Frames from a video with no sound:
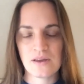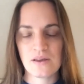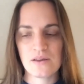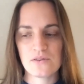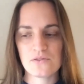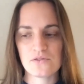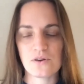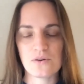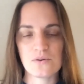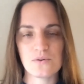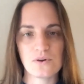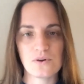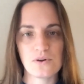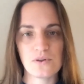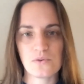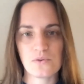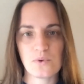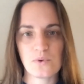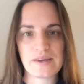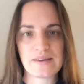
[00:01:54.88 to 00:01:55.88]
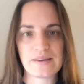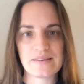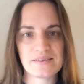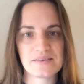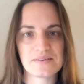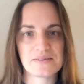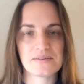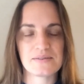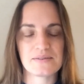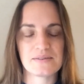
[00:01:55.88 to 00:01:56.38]
So,
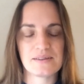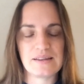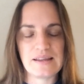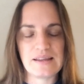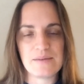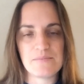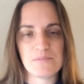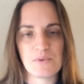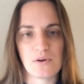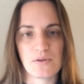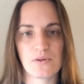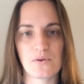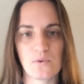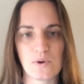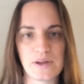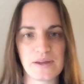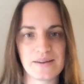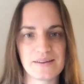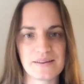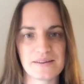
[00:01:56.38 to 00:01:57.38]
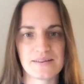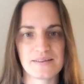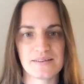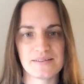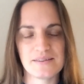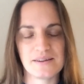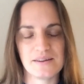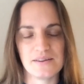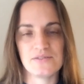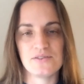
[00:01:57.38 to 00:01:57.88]
earthquakes, the name earthquake
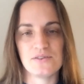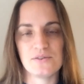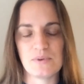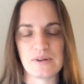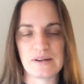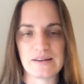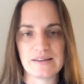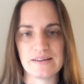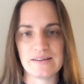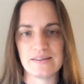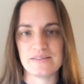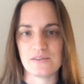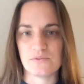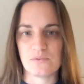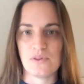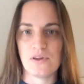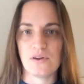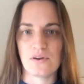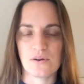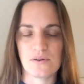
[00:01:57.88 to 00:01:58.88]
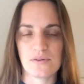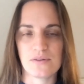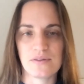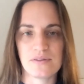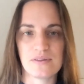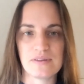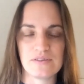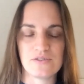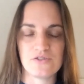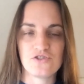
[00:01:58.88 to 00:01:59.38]
tells you what it is. It's when the earth
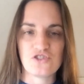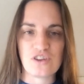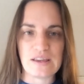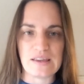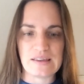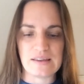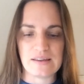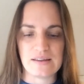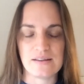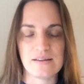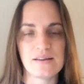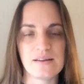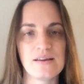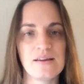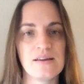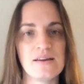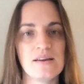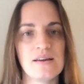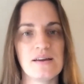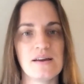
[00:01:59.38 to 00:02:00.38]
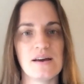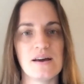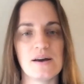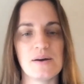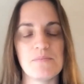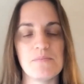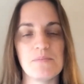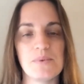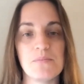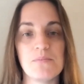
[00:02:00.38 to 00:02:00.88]
is shaking.
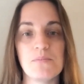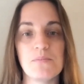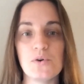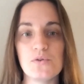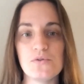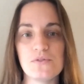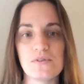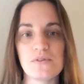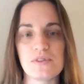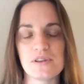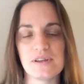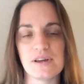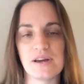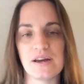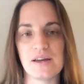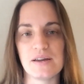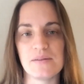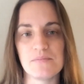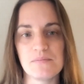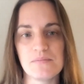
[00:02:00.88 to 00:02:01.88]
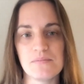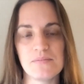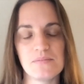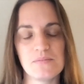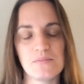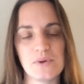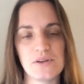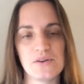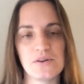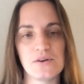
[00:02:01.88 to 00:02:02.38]
Um, but most of the time,
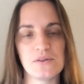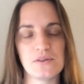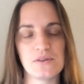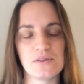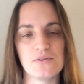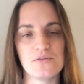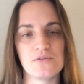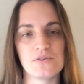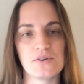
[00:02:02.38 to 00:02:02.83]
we know that those are